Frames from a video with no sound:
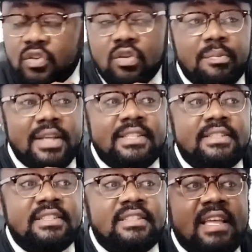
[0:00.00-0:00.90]
The operating
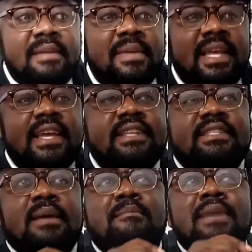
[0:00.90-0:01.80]
system is
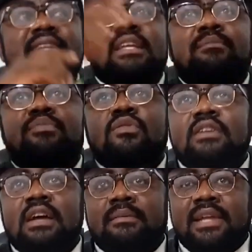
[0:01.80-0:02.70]
the master
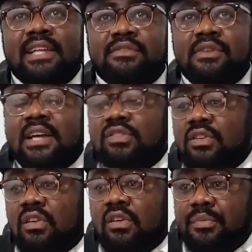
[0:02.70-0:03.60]
program that runs on
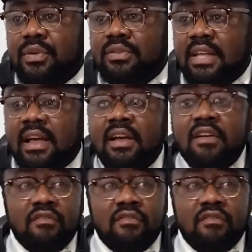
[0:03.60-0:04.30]
your computer